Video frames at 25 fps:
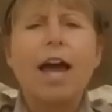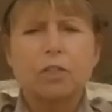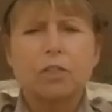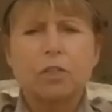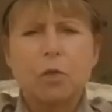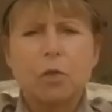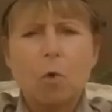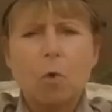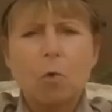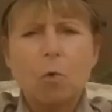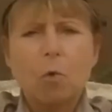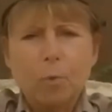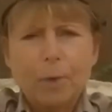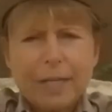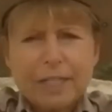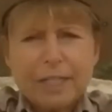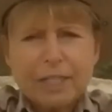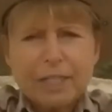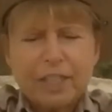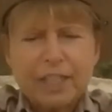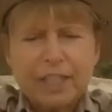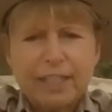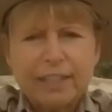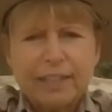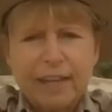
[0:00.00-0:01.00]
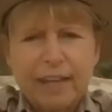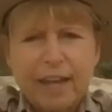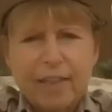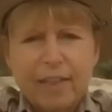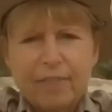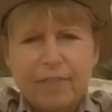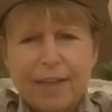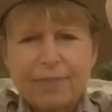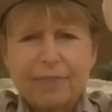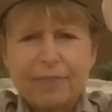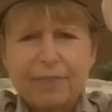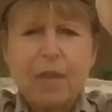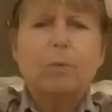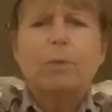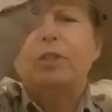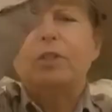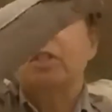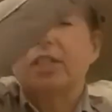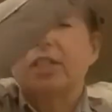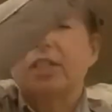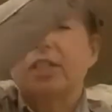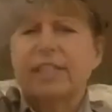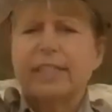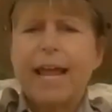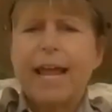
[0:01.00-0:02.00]
so rigid that they would
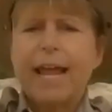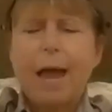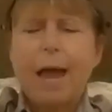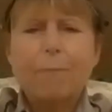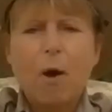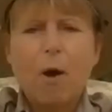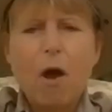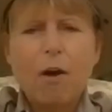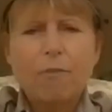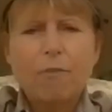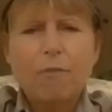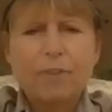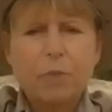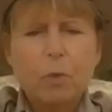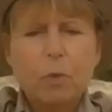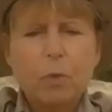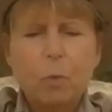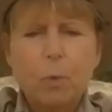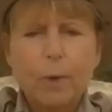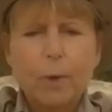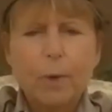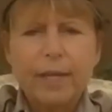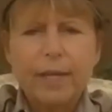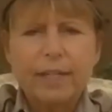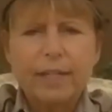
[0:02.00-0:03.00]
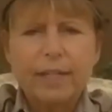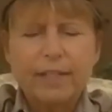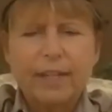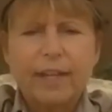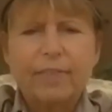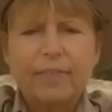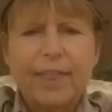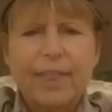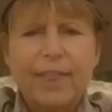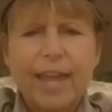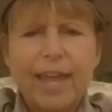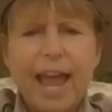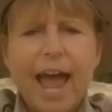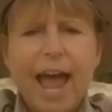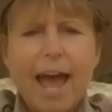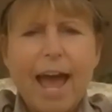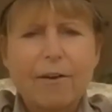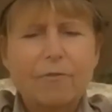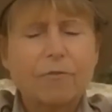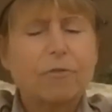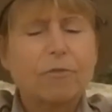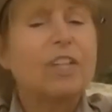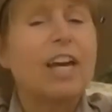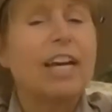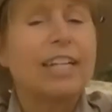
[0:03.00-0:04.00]
just snap off in the wind. They
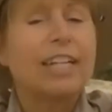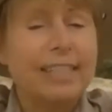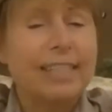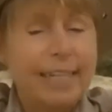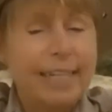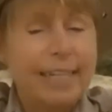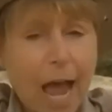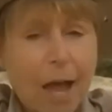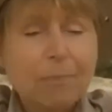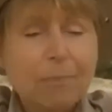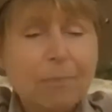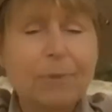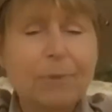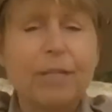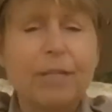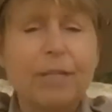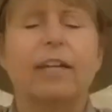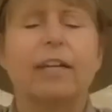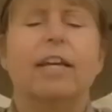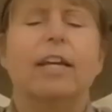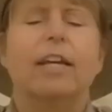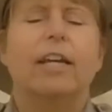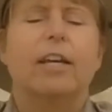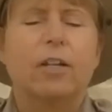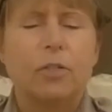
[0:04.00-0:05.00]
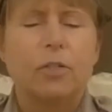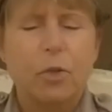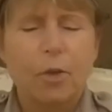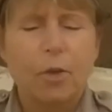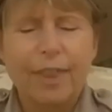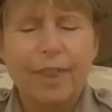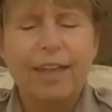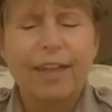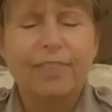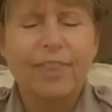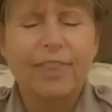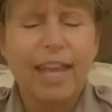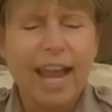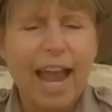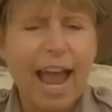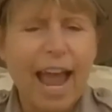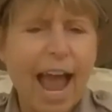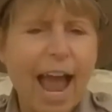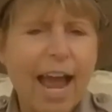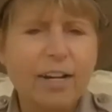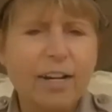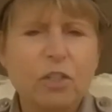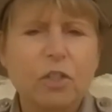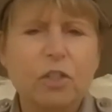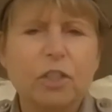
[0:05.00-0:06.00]
have adapted so that they
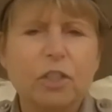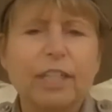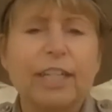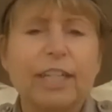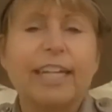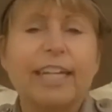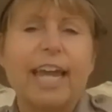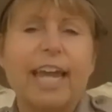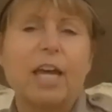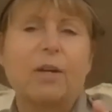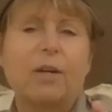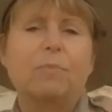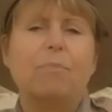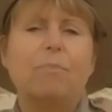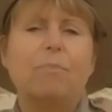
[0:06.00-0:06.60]
actually can